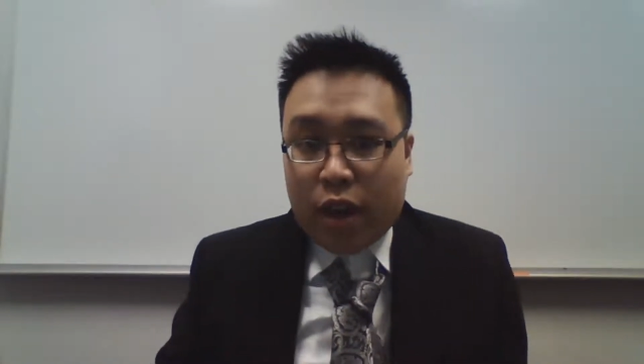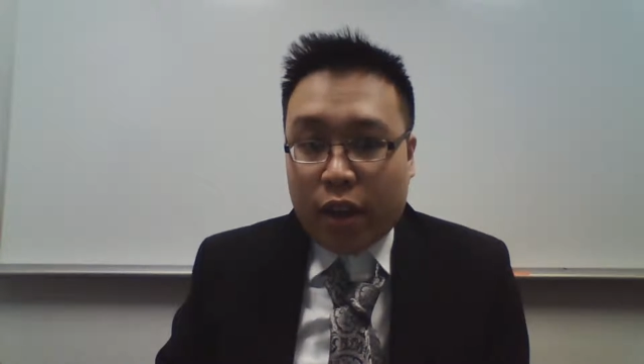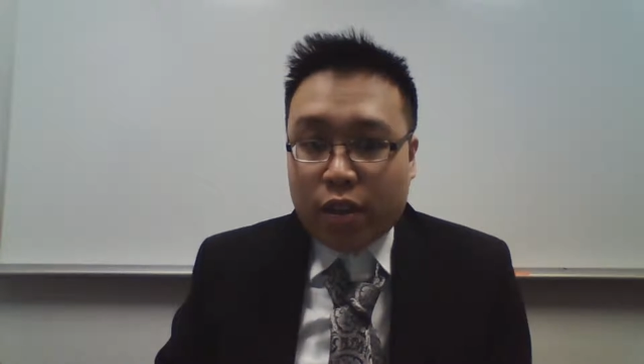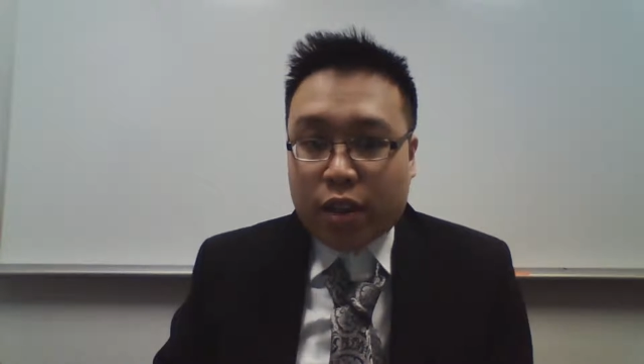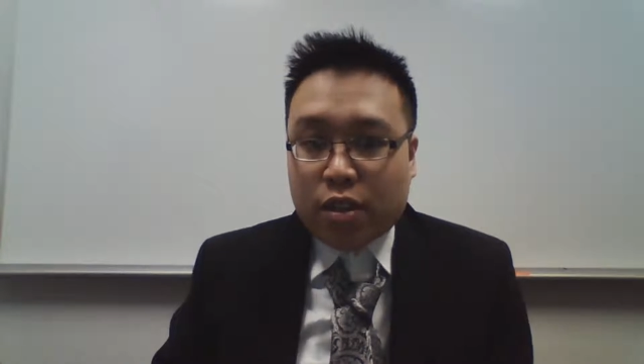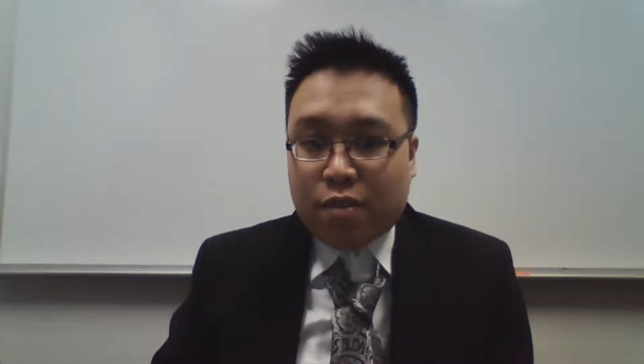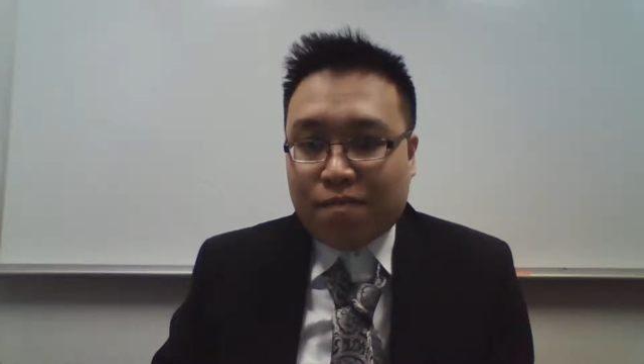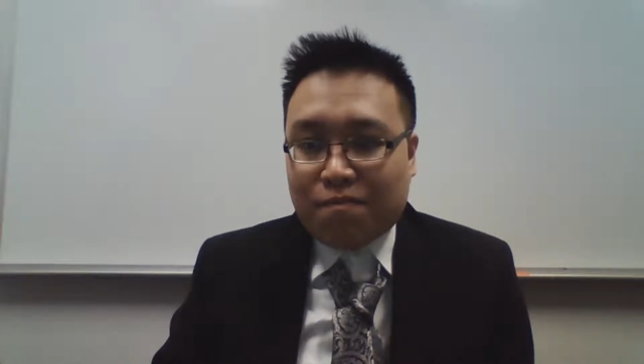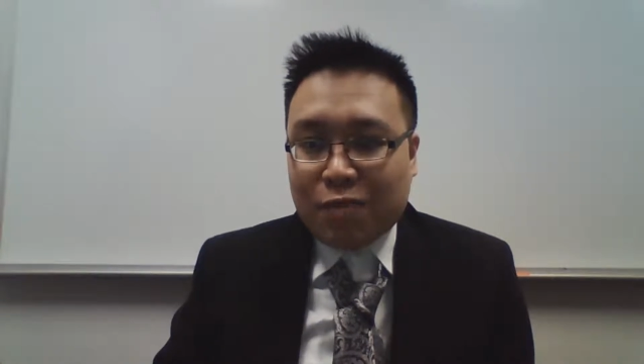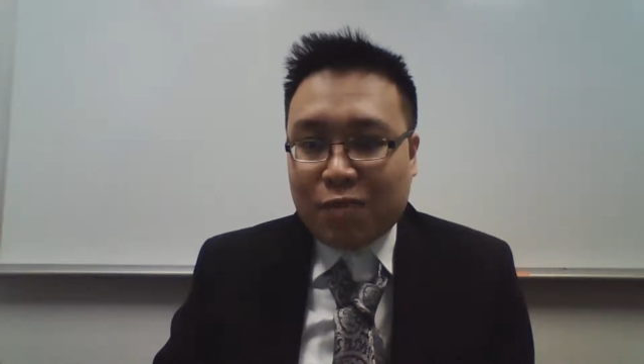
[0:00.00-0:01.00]
I
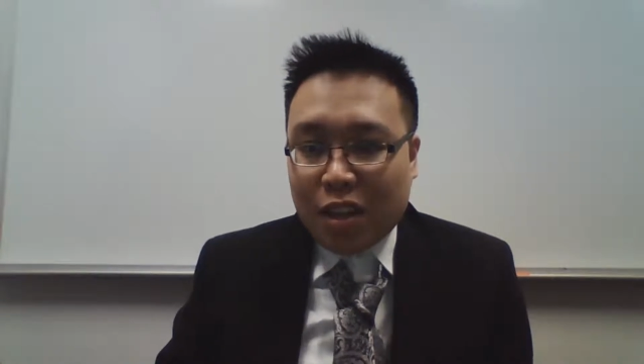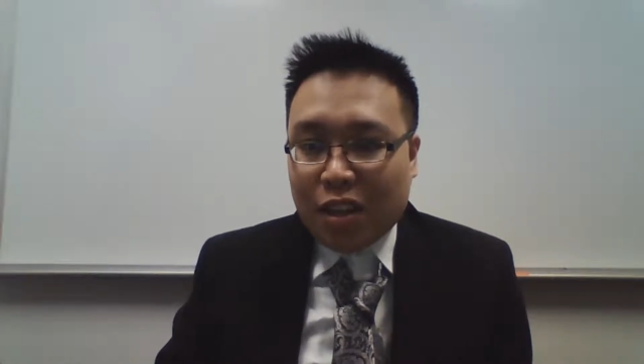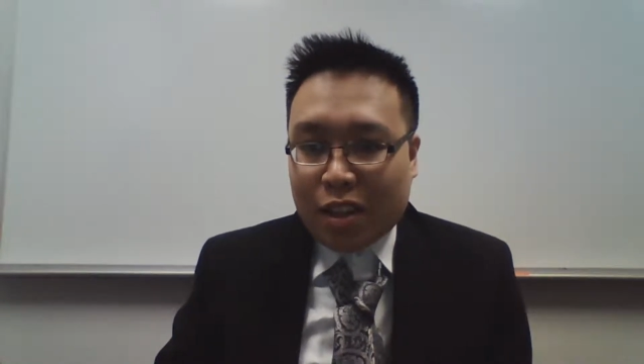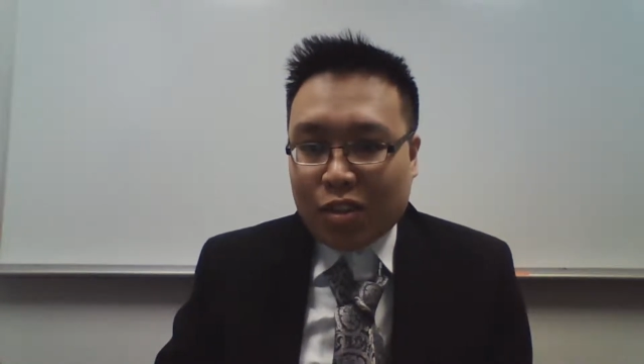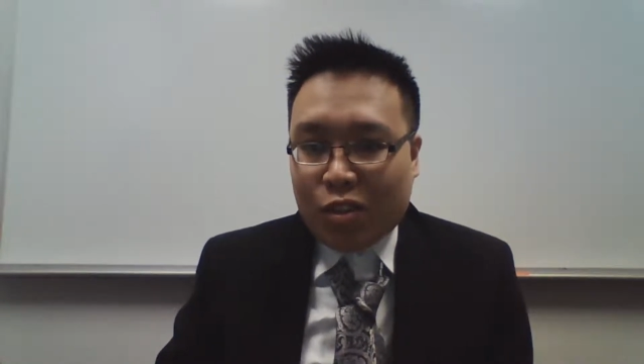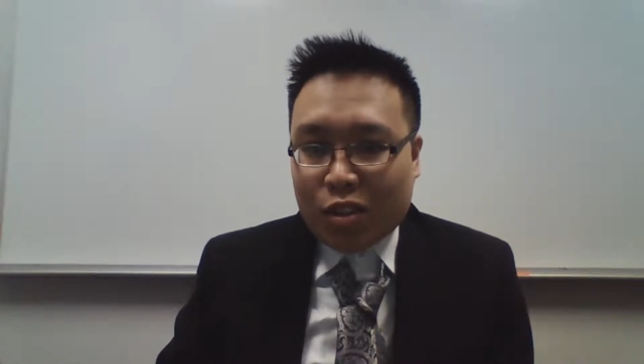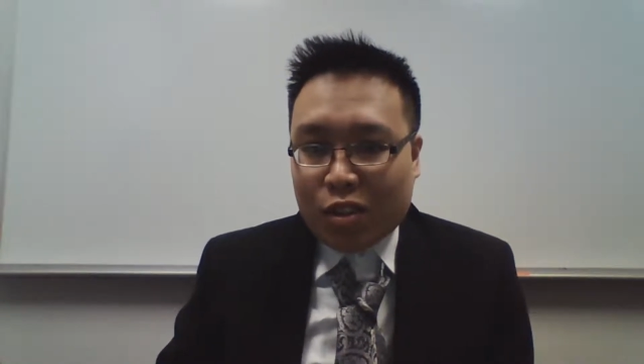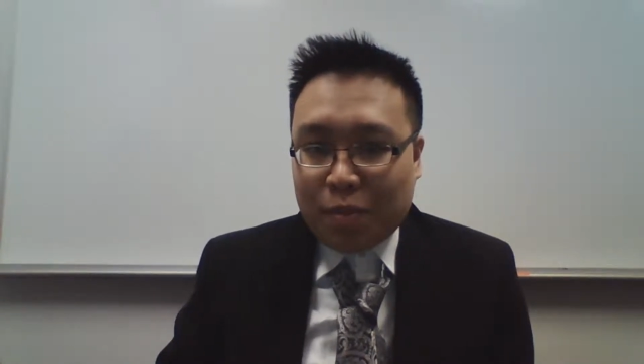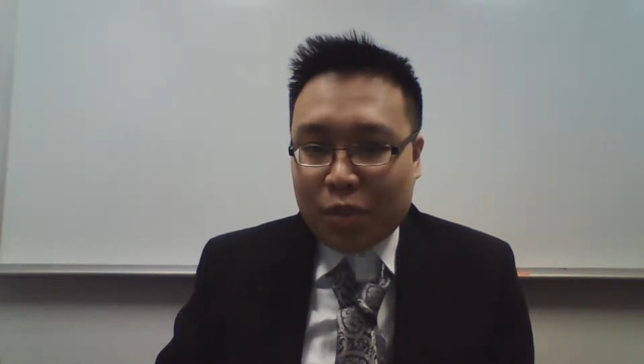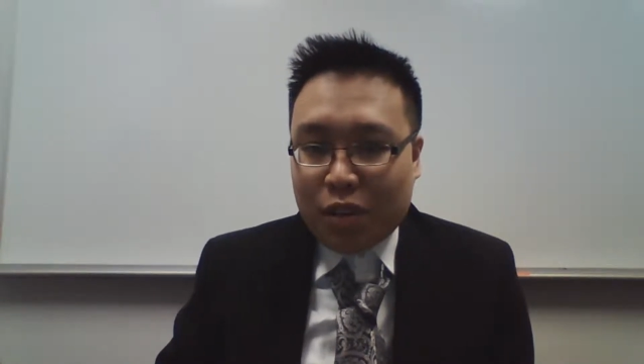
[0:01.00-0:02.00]
didn't like to talk to
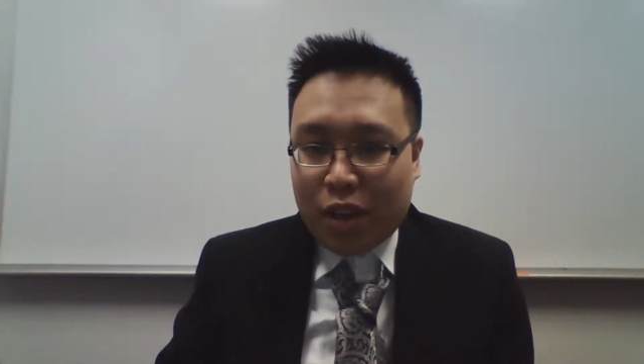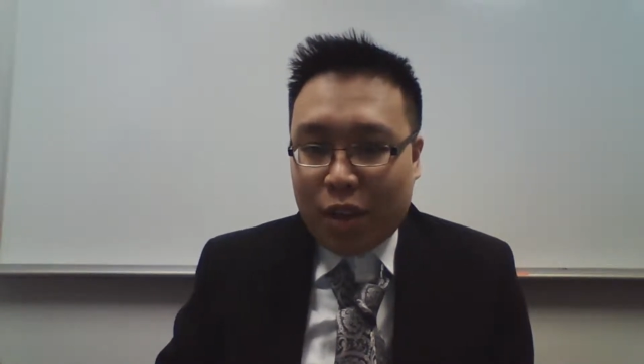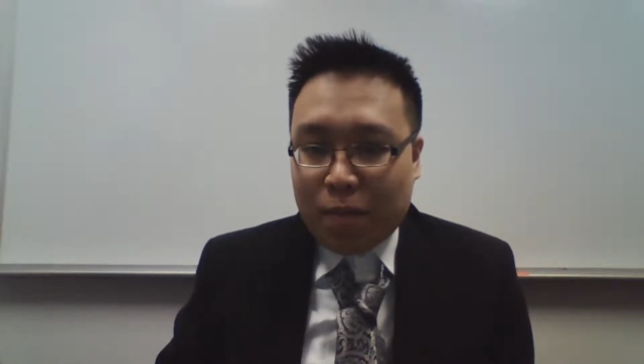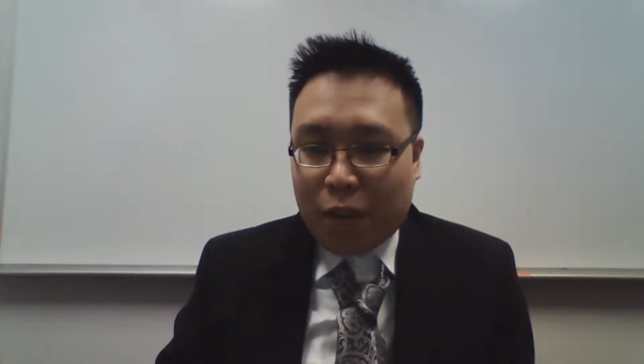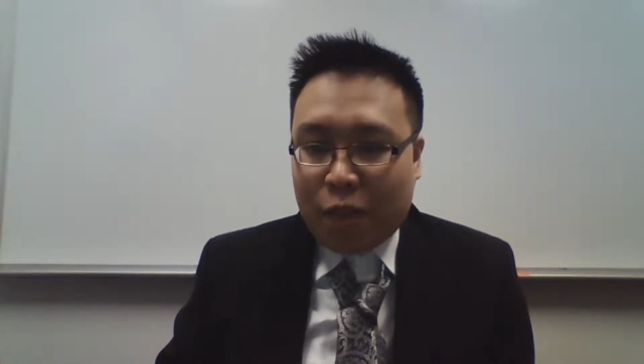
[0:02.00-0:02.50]
people a lot.